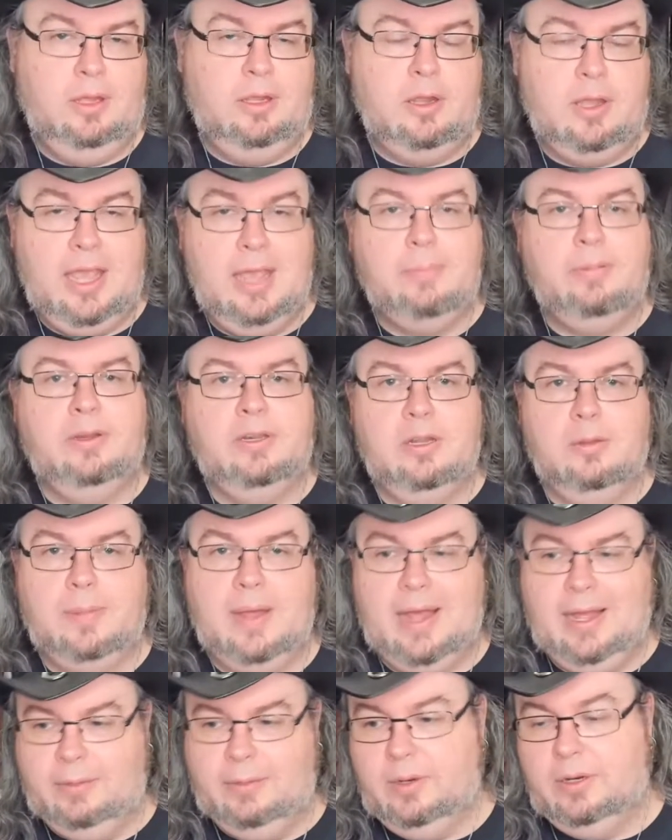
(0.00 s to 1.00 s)
you keep in your
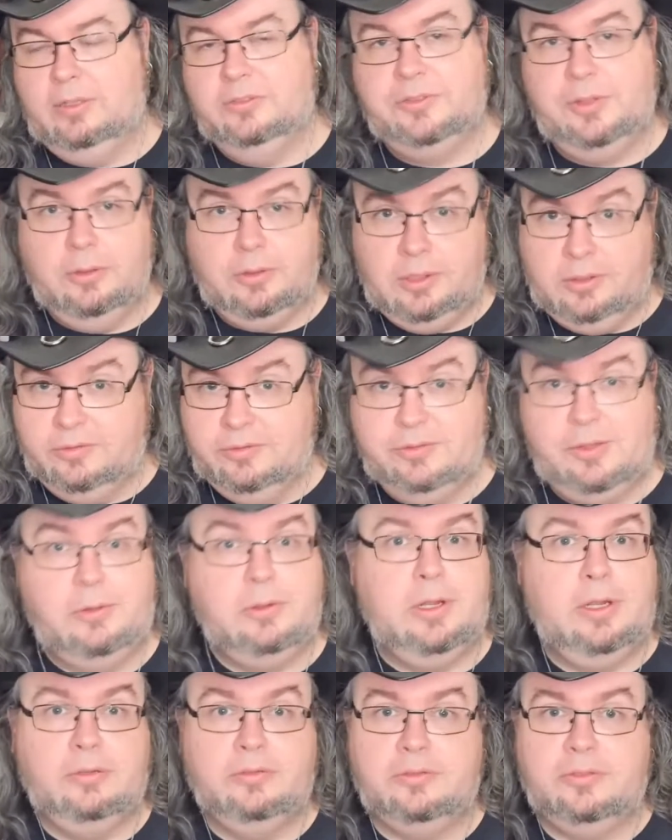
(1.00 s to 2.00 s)
bag because you're so
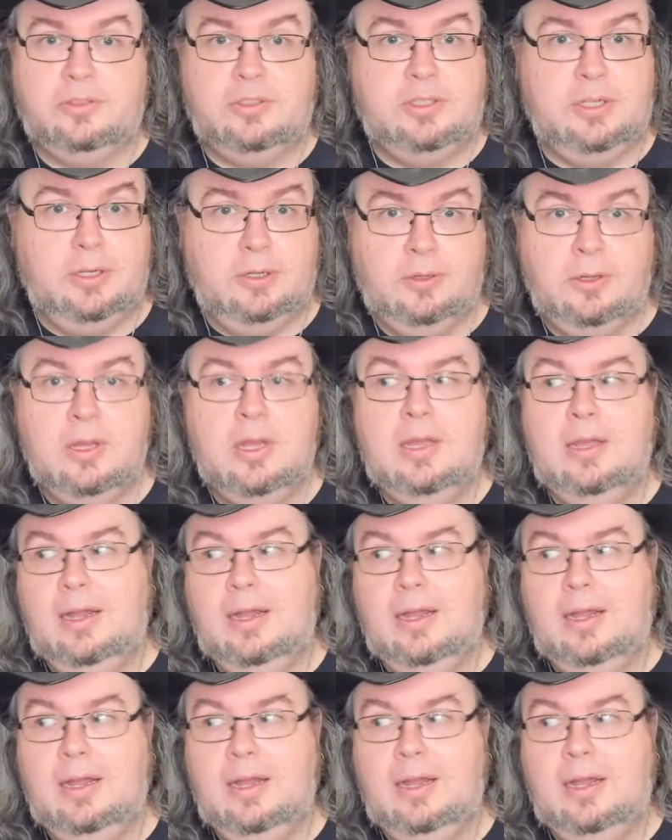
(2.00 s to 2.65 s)
used to,